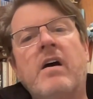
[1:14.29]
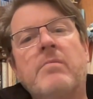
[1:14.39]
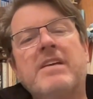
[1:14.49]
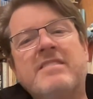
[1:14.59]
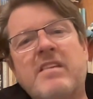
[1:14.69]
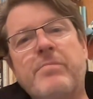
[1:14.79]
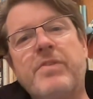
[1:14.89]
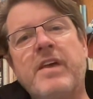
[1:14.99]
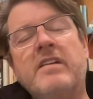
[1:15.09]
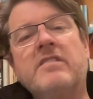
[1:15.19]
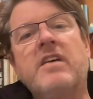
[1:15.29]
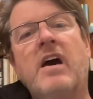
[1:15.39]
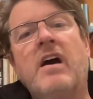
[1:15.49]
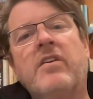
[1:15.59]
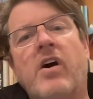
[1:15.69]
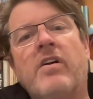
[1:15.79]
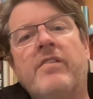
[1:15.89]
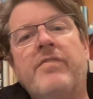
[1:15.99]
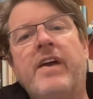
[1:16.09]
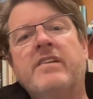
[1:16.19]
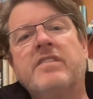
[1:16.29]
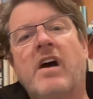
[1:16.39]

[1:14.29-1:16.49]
some things on RFAs